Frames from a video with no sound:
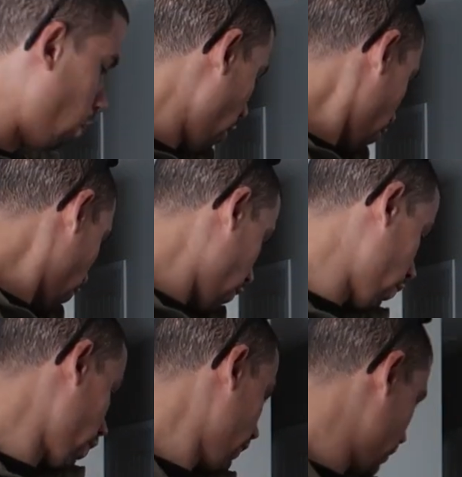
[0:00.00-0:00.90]

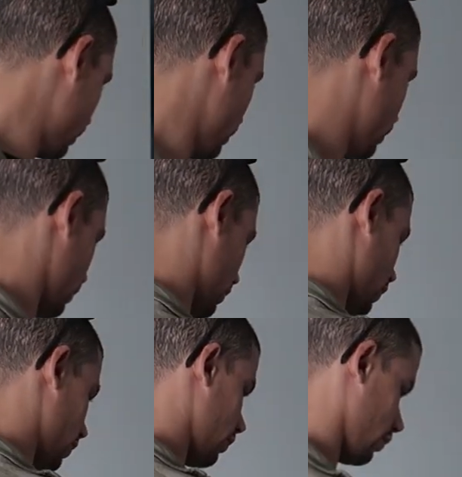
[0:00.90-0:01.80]
1/3 of
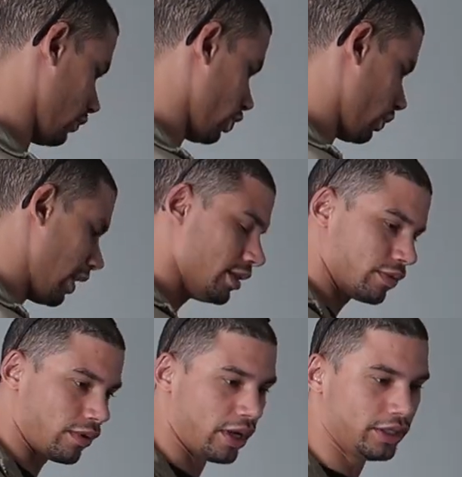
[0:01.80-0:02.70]
a
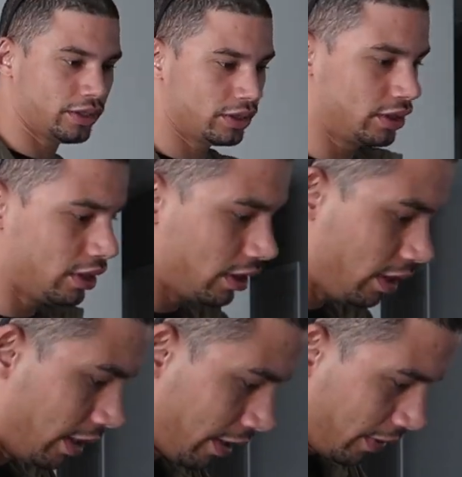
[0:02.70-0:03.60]
trans flush.
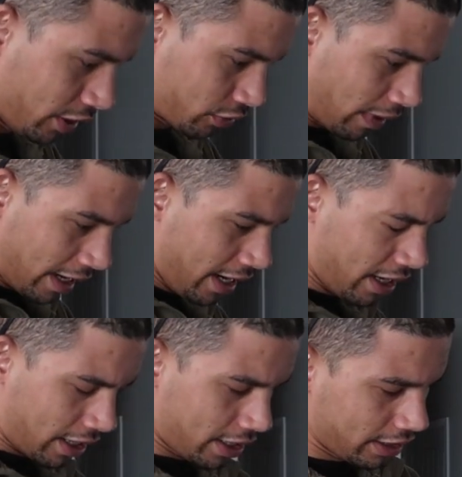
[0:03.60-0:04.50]
And then this right
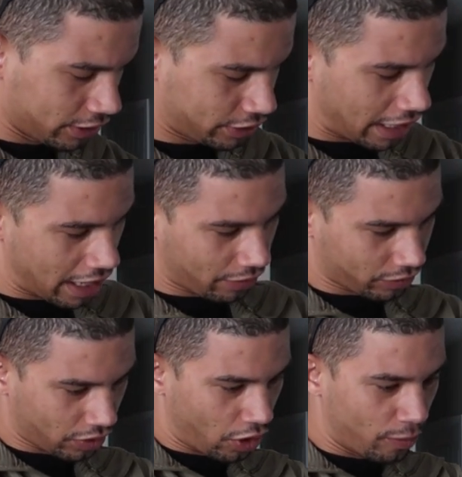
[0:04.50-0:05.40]
here, shout
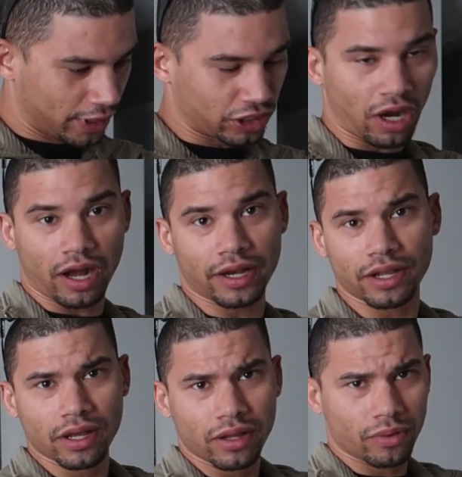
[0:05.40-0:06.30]
out to the homie
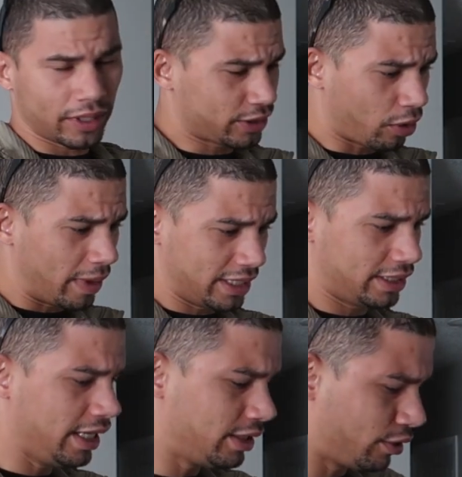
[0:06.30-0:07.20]
John, who I sold my
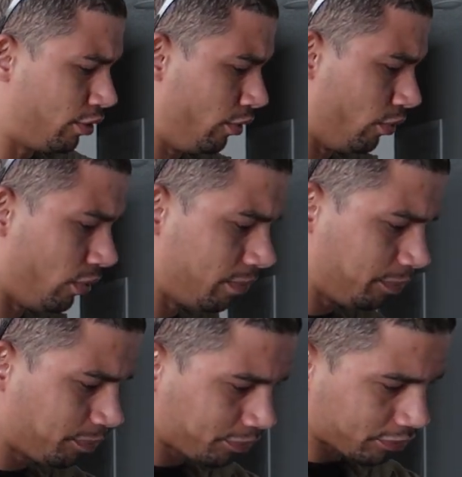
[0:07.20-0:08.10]
seats to.
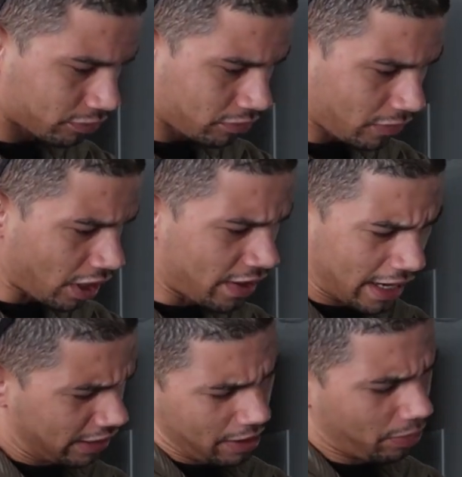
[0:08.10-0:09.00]

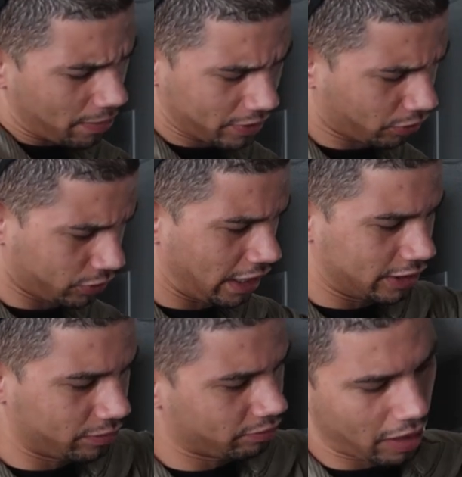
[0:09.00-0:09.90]
Yeah, I probably told you
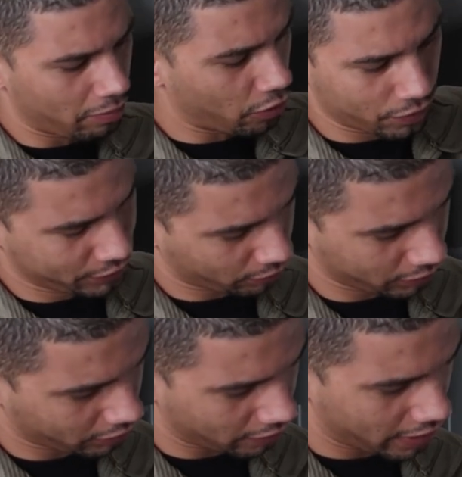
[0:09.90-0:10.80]
guys about both these
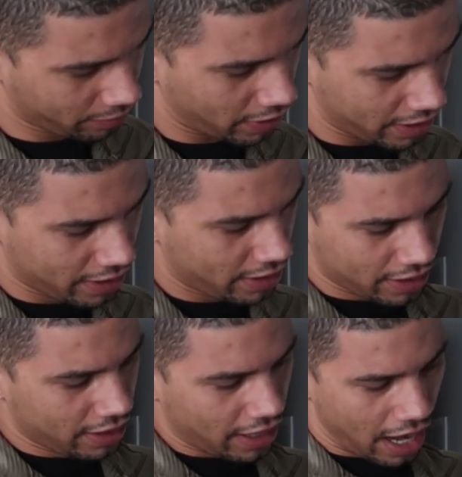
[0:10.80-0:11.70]
stories already, but
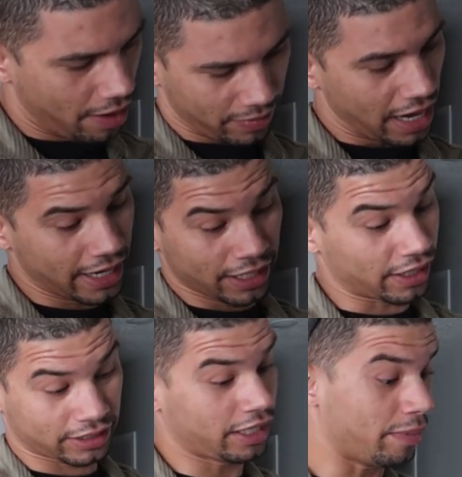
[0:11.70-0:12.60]
I needed
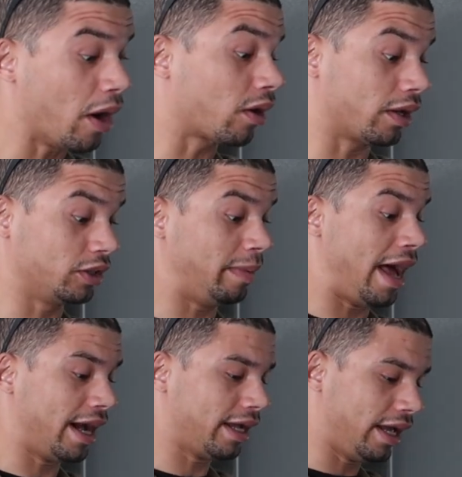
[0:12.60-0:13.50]
the seat belt clickers
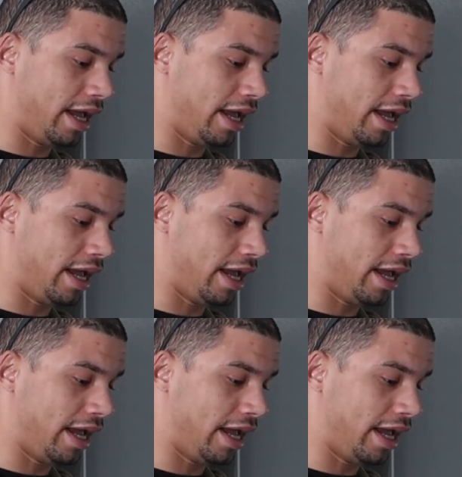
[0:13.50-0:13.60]
back,